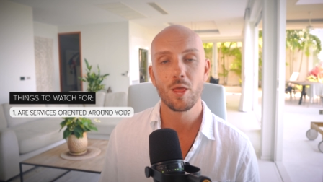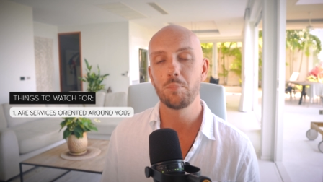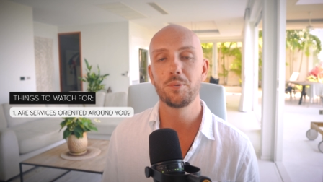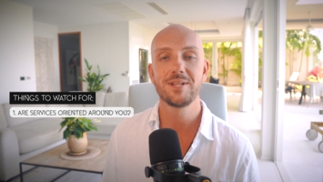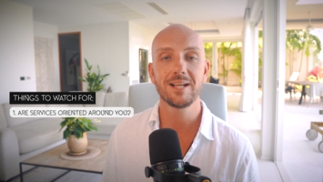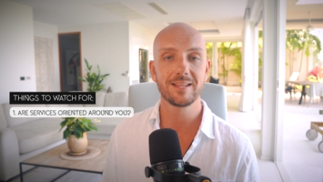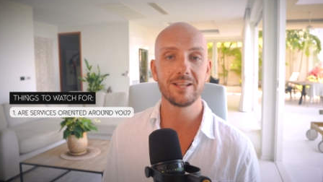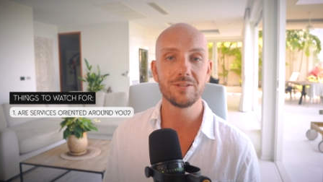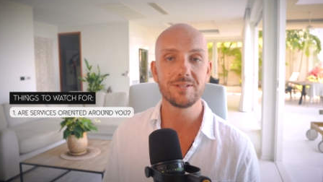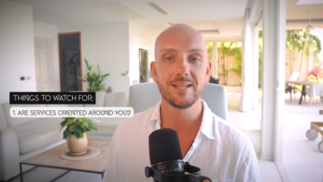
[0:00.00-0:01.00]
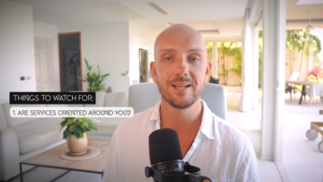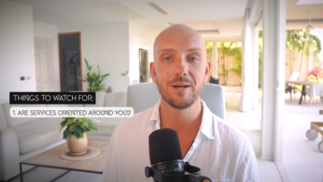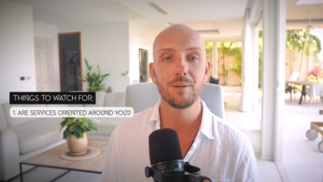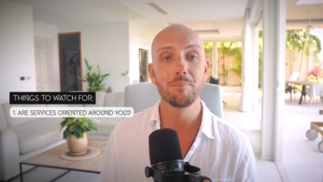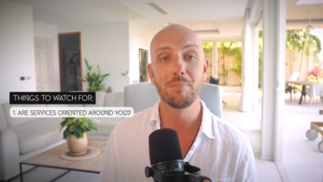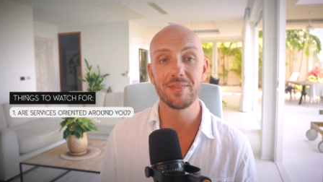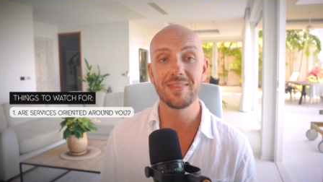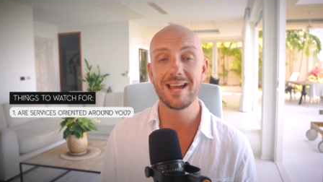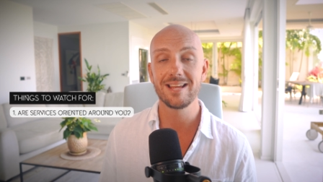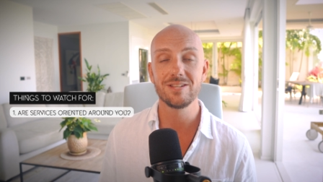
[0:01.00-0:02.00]
I'll protect the guilty here, but
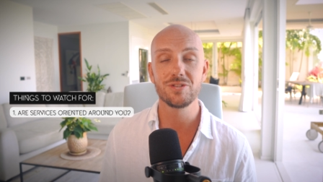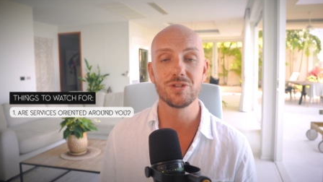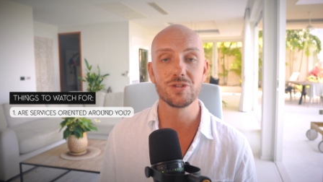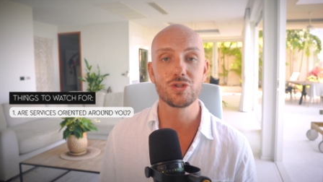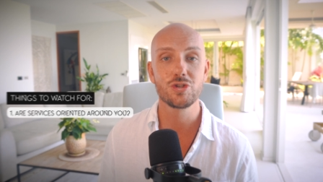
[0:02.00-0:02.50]
that is just